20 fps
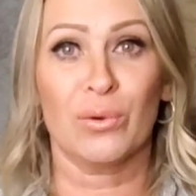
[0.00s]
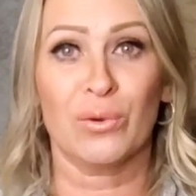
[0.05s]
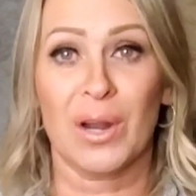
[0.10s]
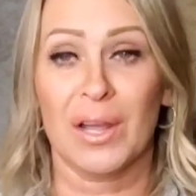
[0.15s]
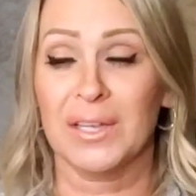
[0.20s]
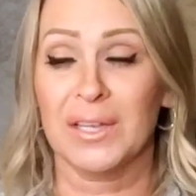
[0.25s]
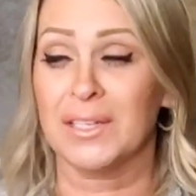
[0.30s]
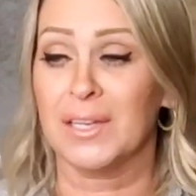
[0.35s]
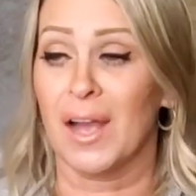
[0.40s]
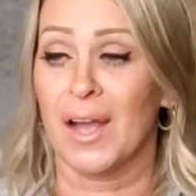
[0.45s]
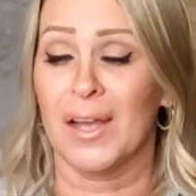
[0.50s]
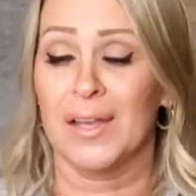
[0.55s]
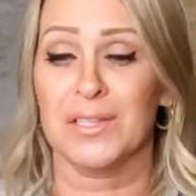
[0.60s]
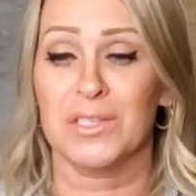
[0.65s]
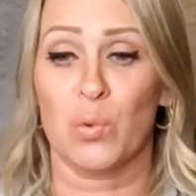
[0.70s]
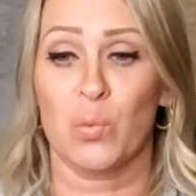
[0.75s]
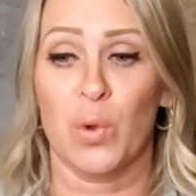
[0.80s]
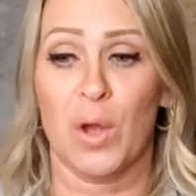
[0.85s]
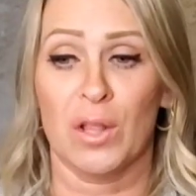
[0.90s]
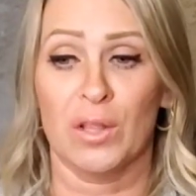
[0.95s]
right, guys.
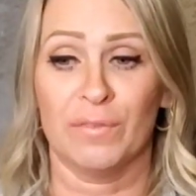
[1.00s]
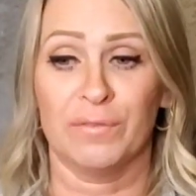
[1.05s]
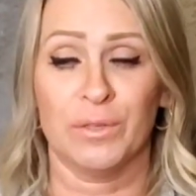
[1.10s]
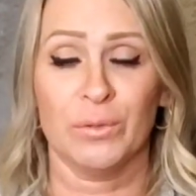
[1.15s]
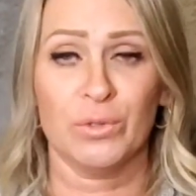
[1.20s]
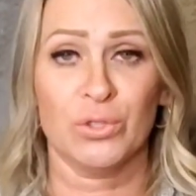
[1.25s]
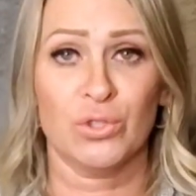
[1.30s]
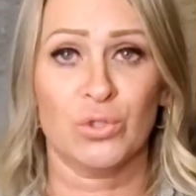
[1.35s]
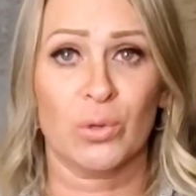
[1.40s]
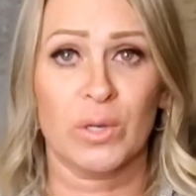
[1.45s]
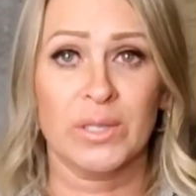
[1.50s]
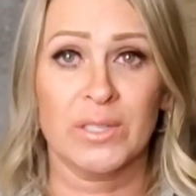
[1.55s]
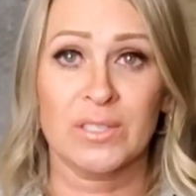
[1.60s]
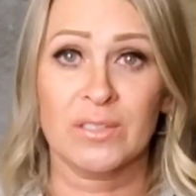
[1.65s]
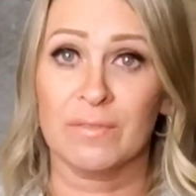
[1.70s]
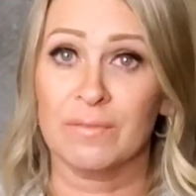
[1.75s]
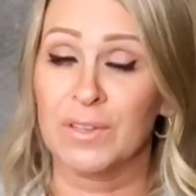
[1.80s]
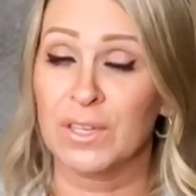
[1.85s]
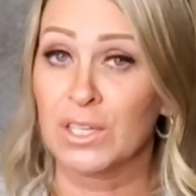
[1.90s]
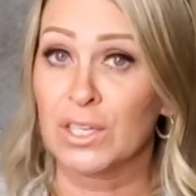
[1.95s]
Well, if you enjoyed this
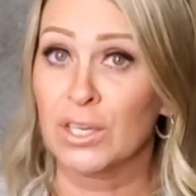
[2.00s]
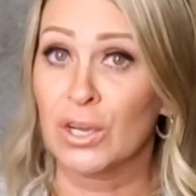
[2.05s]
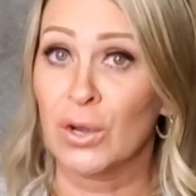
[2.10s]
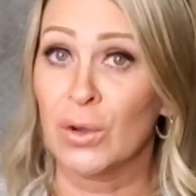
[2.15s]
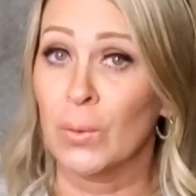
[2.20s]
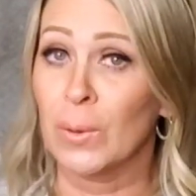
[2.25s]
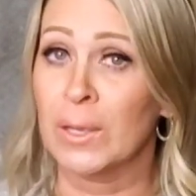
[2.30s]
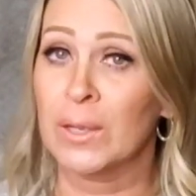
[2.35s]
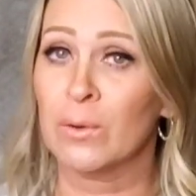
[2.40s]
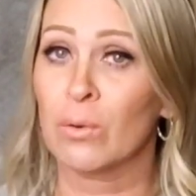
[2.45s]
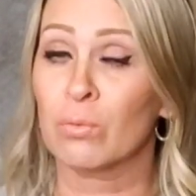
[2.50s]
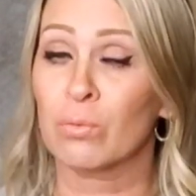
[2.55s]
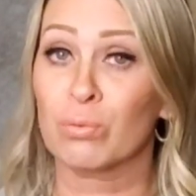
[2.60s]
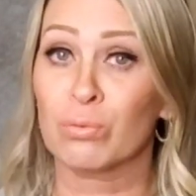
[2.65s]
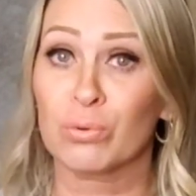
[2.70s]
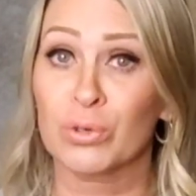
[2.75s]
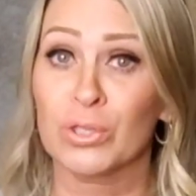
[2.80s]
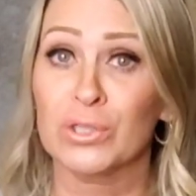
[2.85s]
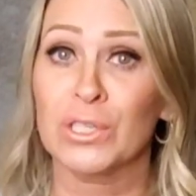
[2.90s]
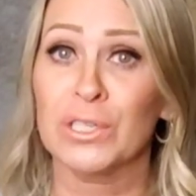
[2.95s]
video, it
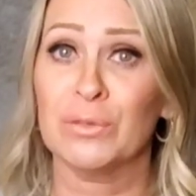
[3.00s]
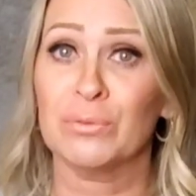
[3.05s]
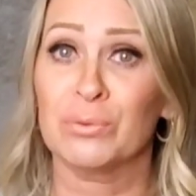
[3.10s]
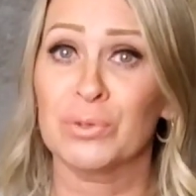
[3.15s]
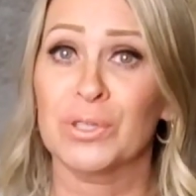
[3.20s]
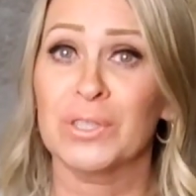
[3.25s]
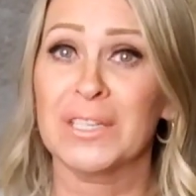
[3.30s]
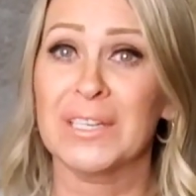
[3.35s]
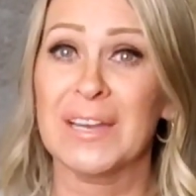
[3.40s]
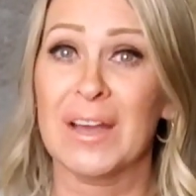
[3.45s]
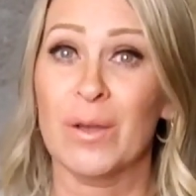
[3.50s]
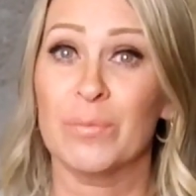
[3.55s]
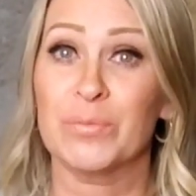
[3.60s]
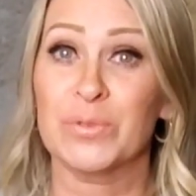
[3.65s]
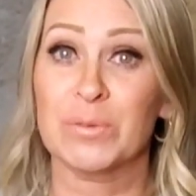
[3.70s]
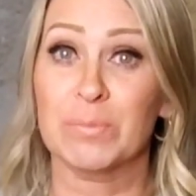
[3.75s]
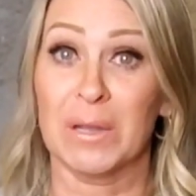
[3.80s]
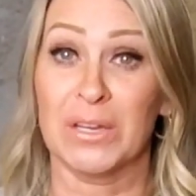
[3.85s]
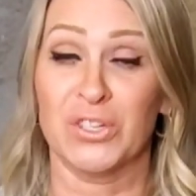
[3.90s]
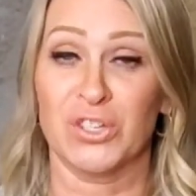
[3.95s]
really, really
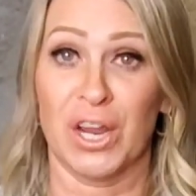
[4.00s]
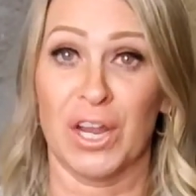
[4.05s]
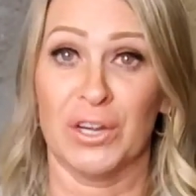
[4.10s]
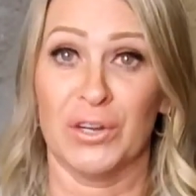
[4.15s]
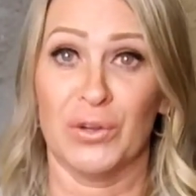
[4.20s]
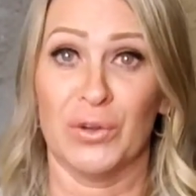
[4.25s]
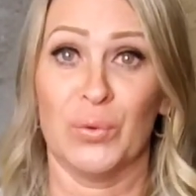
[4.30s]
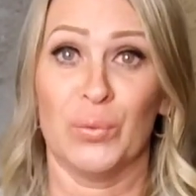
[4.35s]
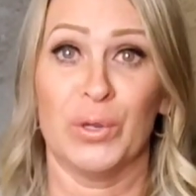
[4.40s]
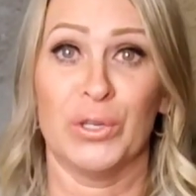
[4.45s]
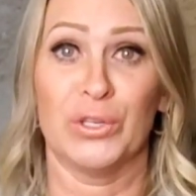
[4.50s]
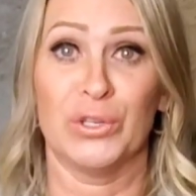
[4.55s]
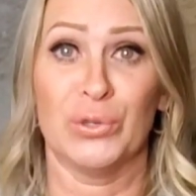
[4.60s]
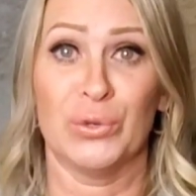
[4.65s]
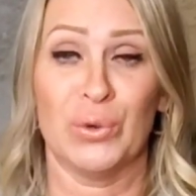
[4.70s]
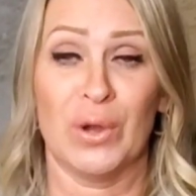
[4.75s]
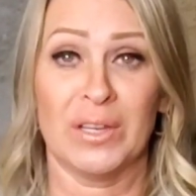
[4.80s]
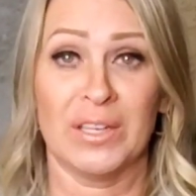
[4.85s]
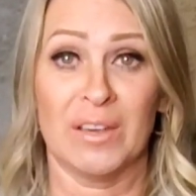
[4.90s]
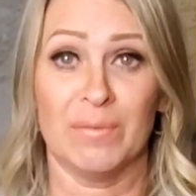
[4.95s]
helps my channel when
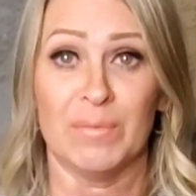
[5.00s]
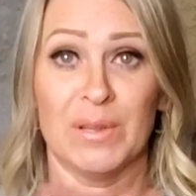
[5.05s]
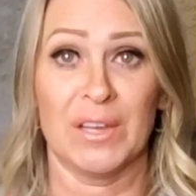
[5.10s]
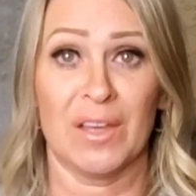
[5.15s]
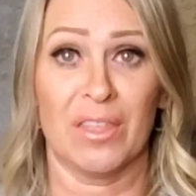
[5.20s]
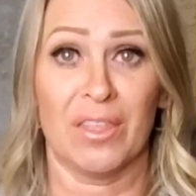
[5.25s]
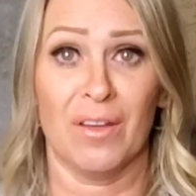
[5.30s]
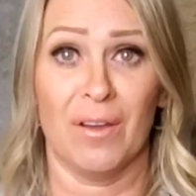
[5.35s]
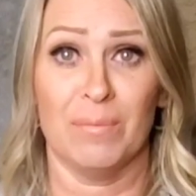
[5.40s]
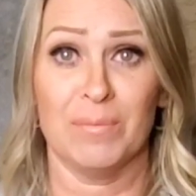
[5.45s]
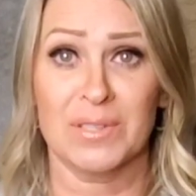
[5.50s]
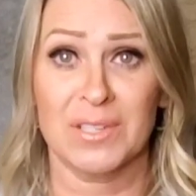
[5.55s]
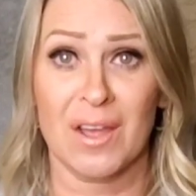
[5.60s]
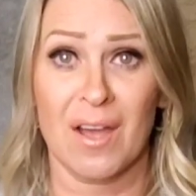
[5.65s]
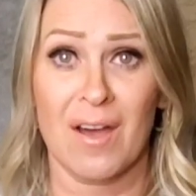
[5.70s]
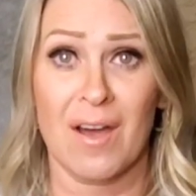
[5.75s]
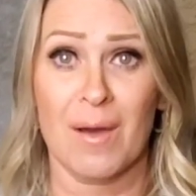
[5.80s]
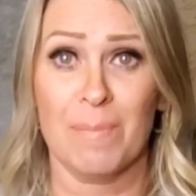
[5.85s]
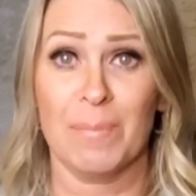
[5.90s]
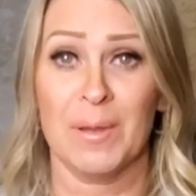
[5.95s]
you give me a thumbs
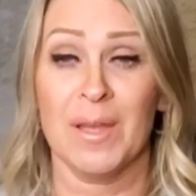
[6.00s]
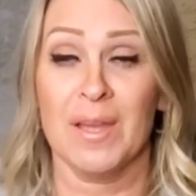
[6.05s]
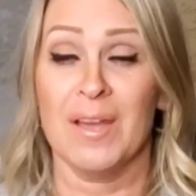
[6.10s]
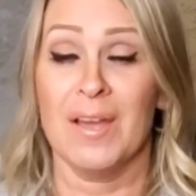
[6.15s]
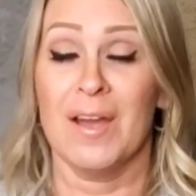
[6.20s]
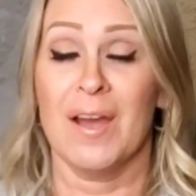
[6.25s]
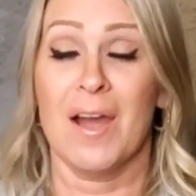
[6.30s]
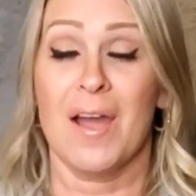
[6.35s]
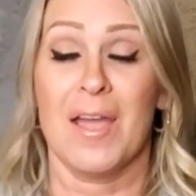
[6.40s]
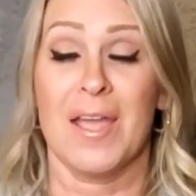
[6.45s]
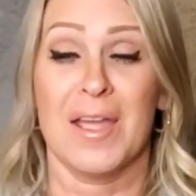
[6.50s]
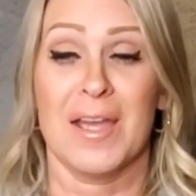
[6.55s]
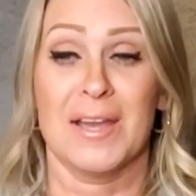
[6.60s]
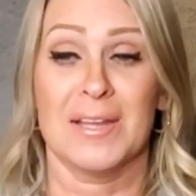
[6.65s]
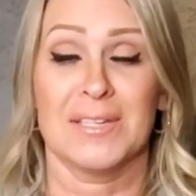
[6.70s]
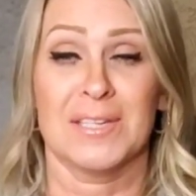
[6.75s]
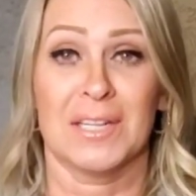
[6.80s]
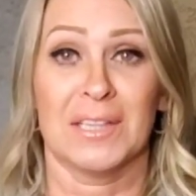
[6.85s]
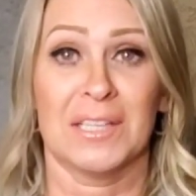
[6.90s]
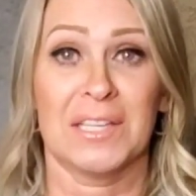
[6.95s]
up
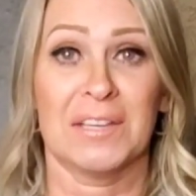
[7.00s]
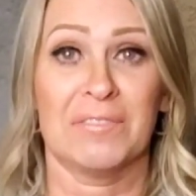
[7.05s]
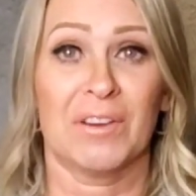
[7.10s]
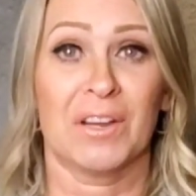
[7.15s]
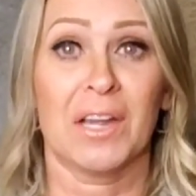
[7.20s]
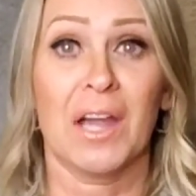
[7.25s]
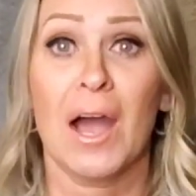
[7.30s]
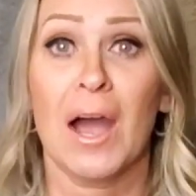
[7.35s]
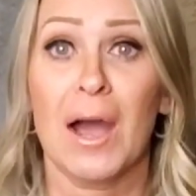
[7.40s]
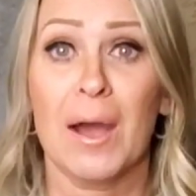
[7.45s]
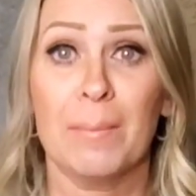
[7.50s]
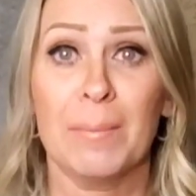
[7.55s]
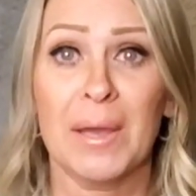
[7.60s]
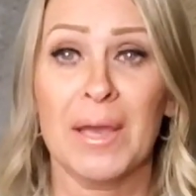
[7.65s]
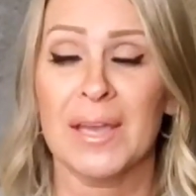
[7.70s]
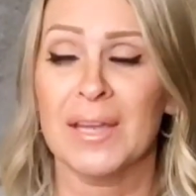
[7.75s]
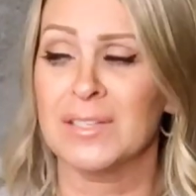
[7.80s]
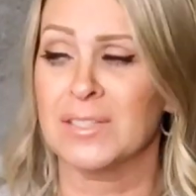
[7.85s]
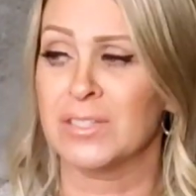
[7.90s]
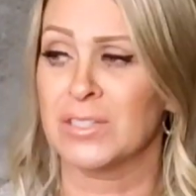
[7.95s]
and leave a
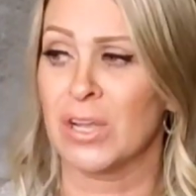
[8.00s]
comment.